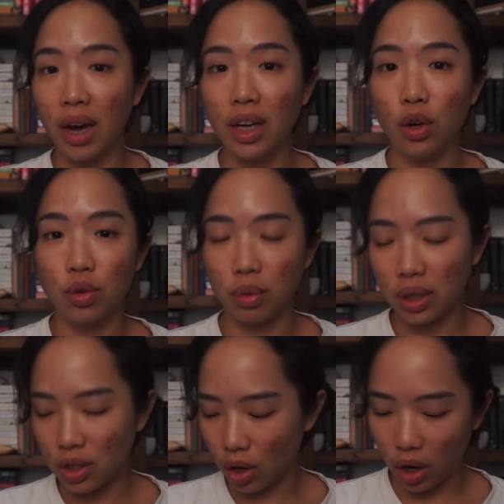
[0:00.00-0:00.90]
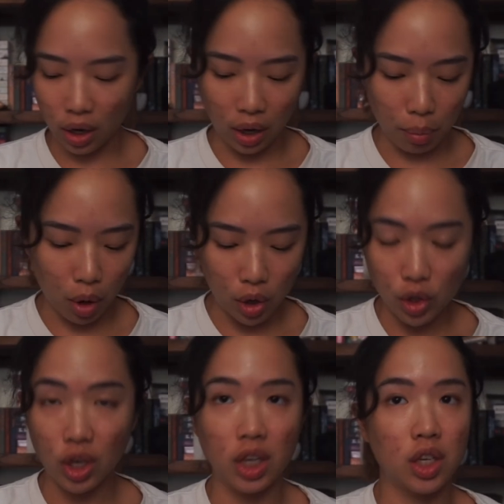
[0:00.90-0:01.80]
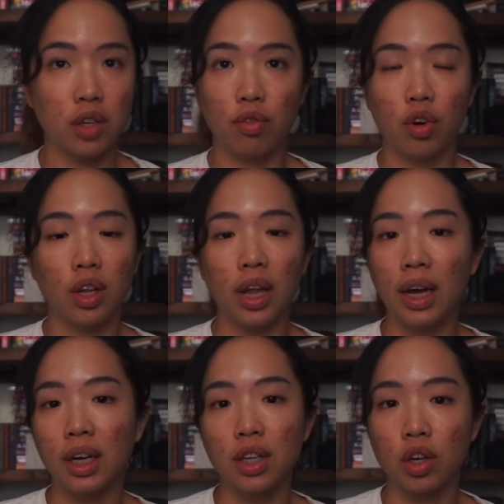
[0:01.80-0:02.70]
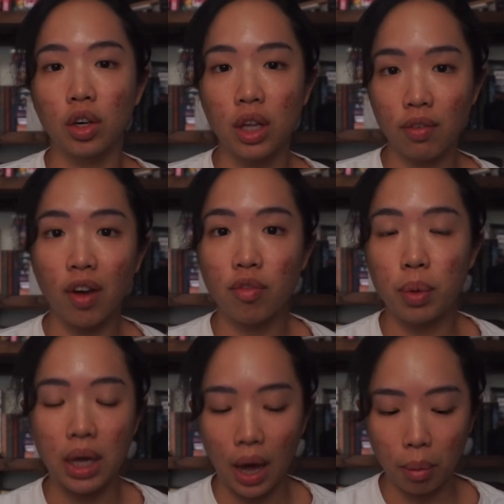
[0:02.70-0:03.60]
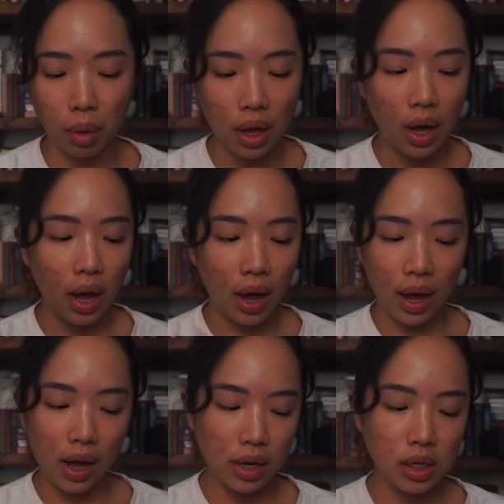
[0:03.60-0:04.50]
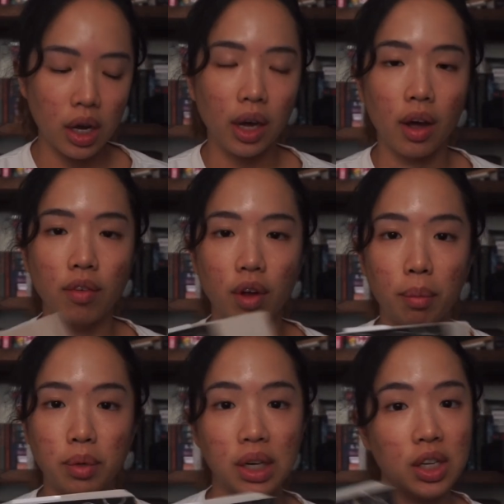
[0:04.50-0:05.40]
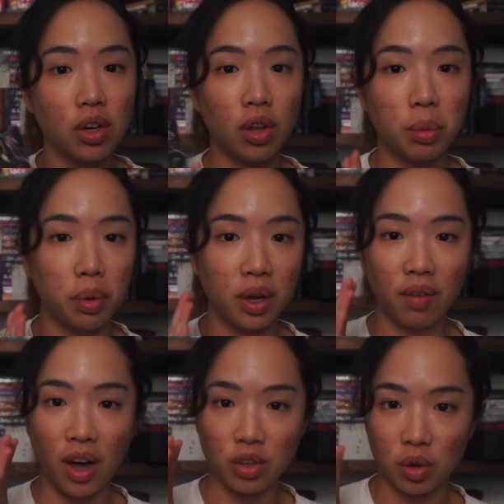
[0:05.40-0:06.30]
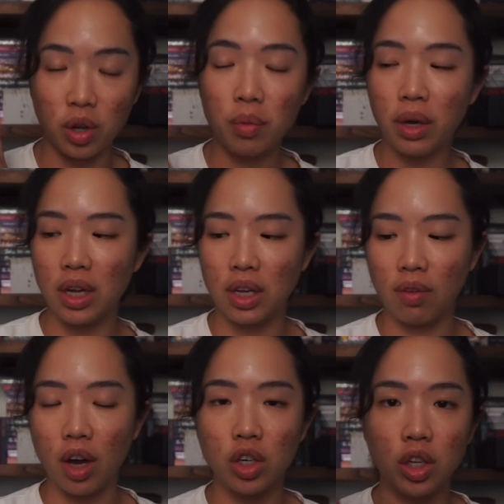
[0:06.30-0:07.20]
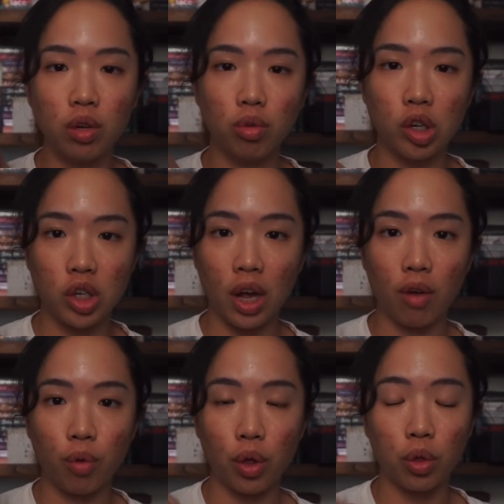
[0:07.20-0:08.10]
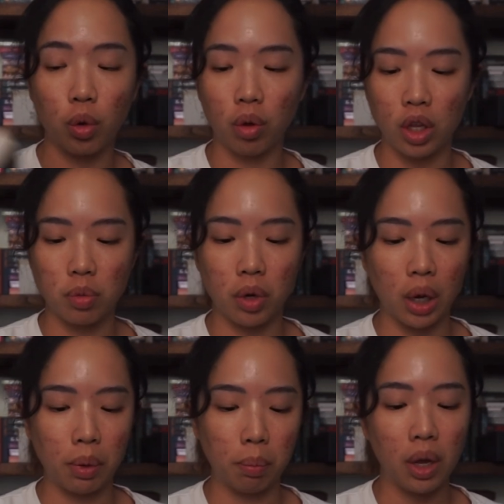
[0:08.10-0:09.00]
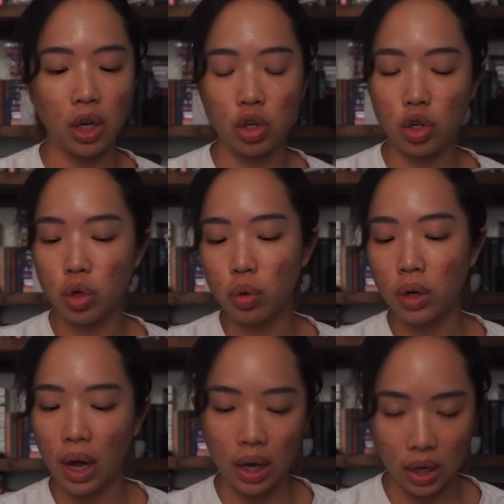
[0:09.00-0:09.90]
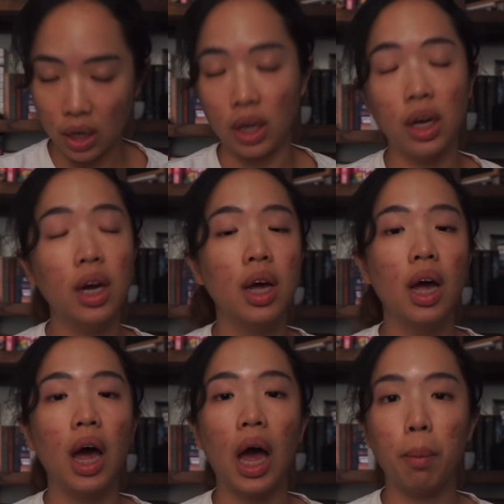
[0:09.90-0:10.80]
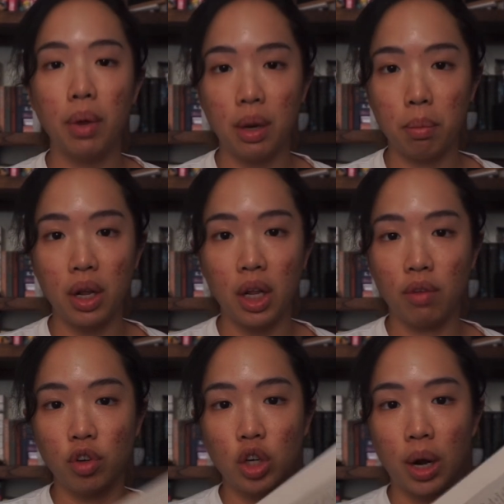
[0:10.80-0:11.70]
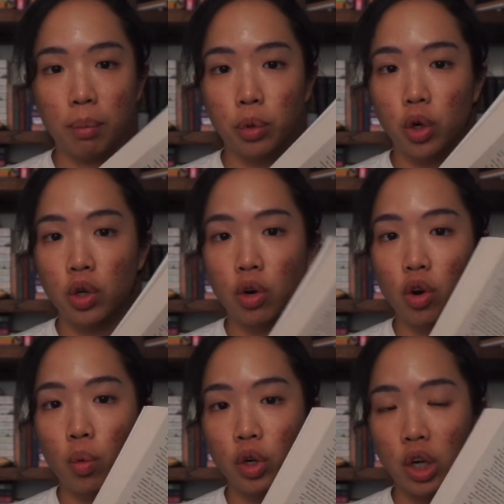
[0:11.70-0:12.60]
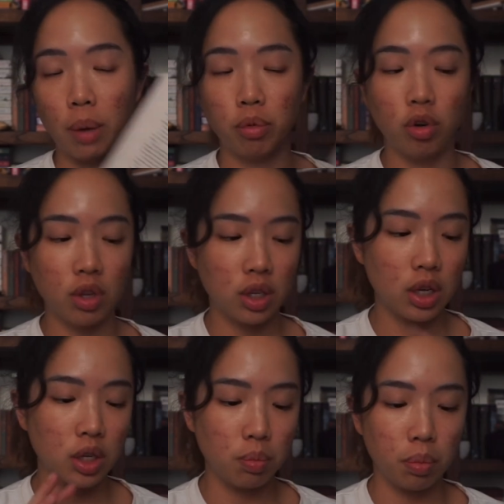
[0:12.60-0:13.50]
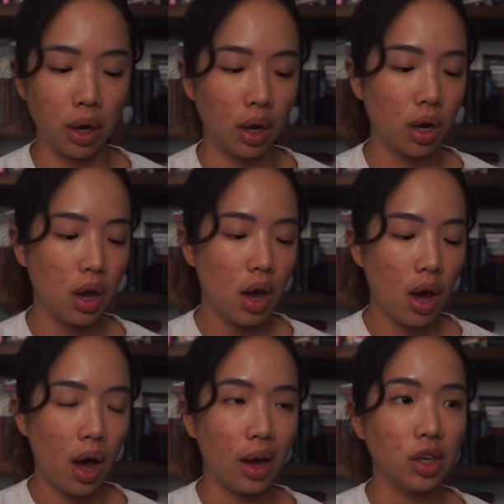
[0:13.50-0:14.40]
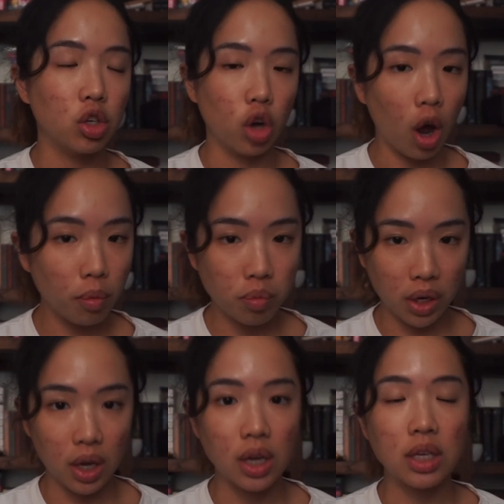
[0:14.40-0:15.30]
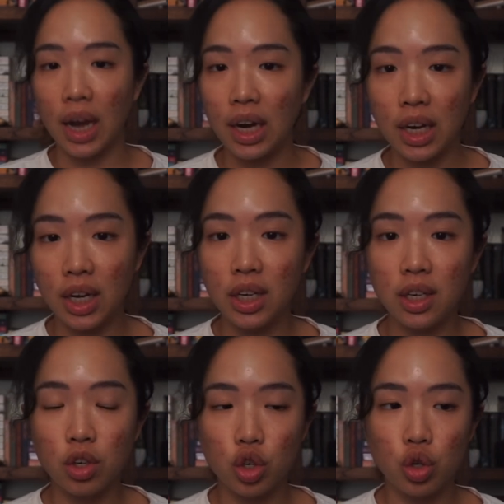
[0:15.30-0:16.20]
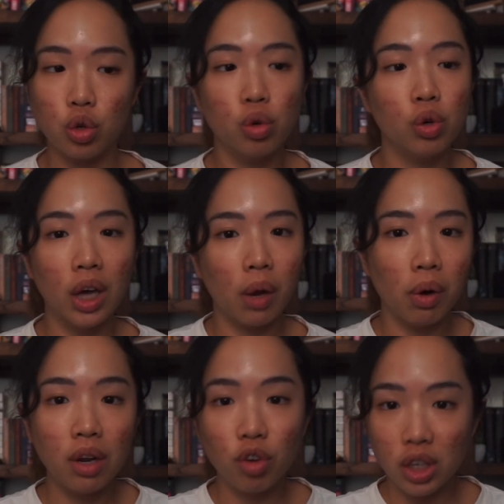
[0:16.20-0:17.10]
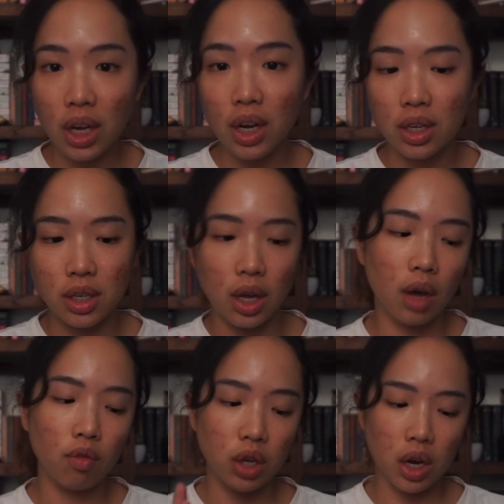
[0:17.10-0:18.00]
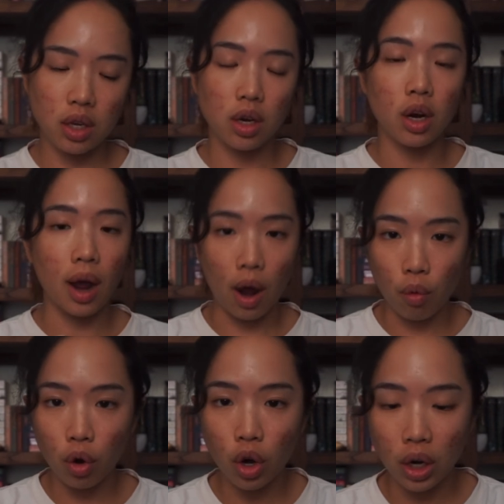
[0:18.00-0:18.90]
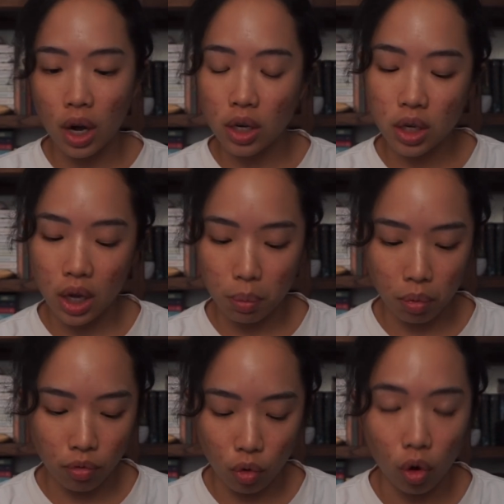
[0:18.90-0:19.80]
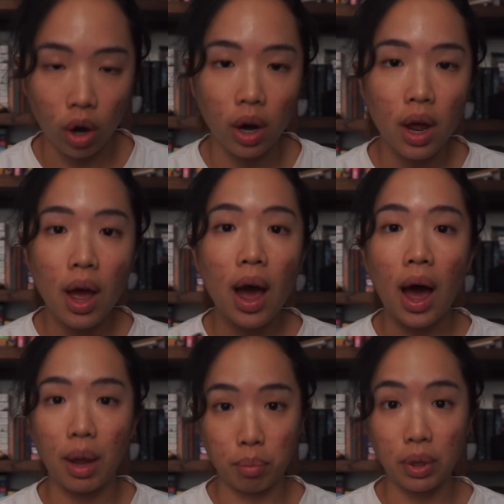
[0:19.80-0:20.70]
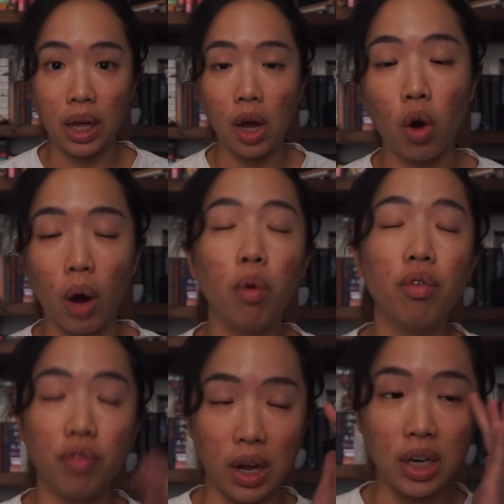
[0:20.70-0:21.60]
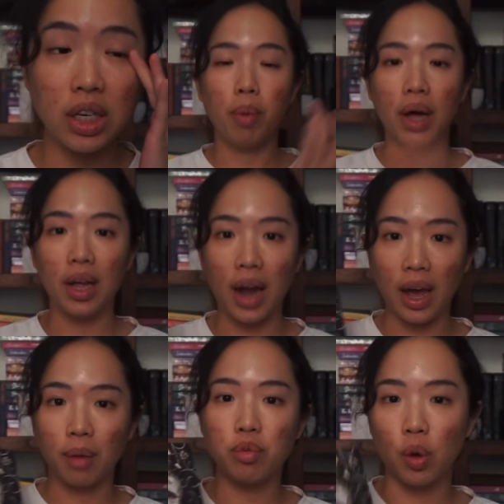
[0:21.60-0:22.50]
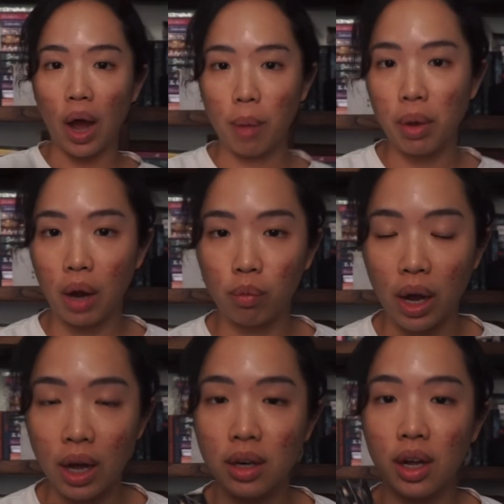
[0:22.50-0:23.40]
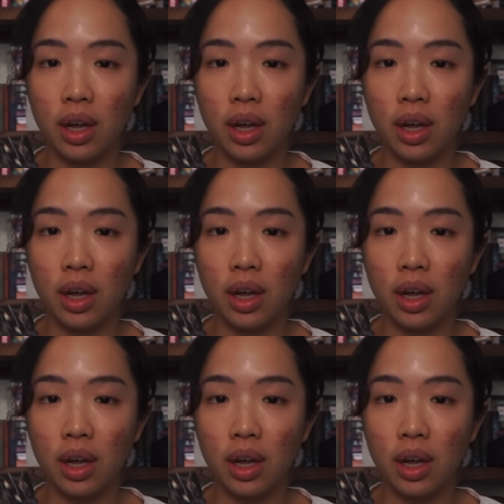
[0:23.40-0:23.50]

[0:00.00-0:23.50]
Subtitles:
It's really dark. I apologize for the lighting. It's currently 5 p.m. and I have updates on the book of Azrael because I've actually reached halfway through with this book. I'm at page 290. I'm in the middle of a chapter, so I don't know what chapter this is, but I stopped because I need to get ready for tennis, because I have tennis in an hour and I need to eat before I play or I will faint. But I am so happy I read